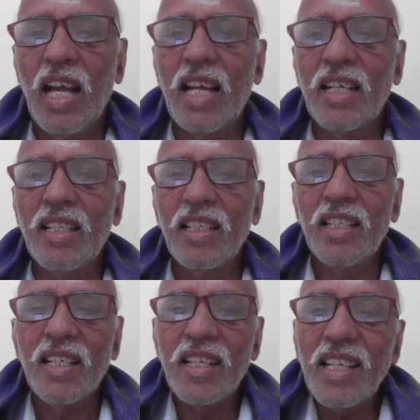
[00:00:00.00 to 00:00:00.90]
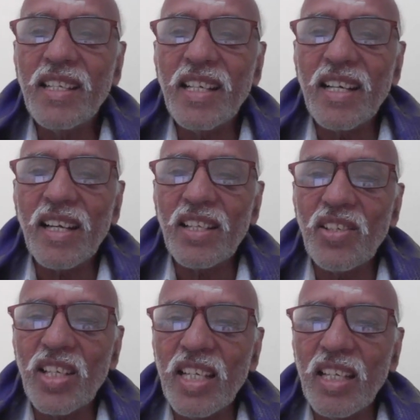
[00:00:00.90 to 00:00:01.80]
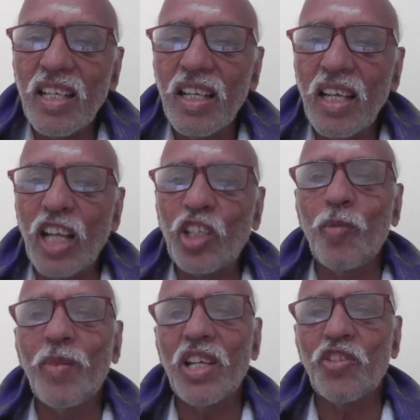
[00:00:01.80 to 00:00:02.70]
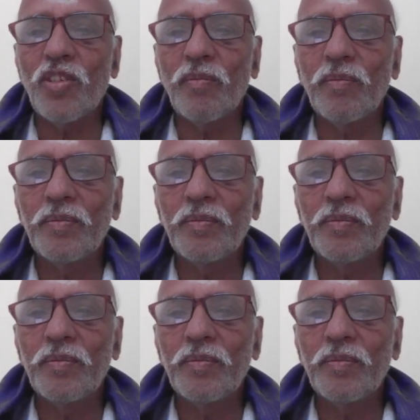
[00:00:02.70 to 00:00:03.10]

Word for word: and disinterest in accumulation,